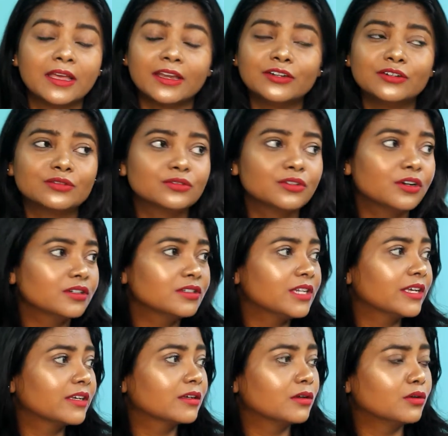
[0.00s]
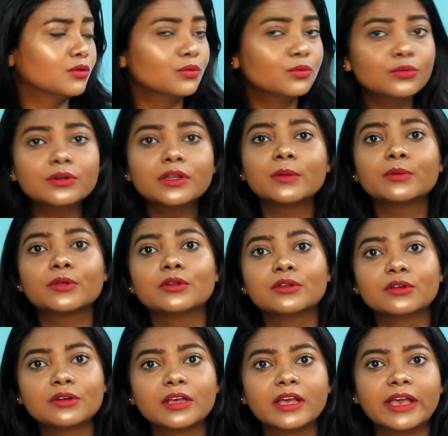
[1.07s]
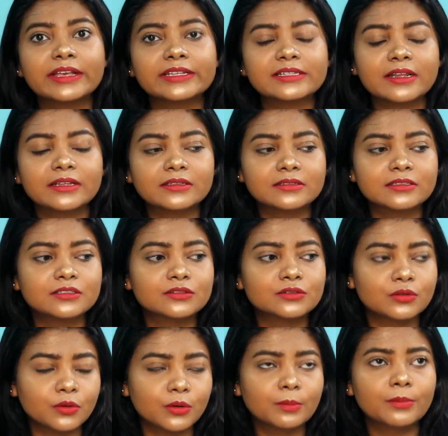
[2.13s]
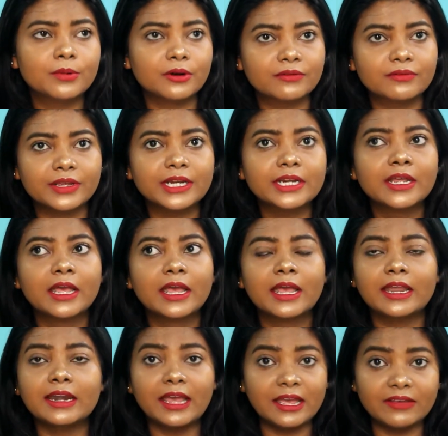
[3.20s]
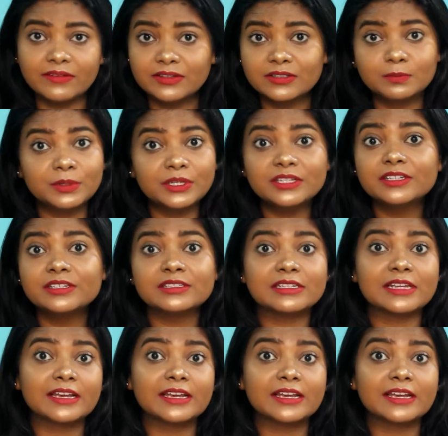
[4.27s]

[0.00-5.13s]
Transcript: It do not like ruin up your look, guys. Like this is so perfect, and I have experience.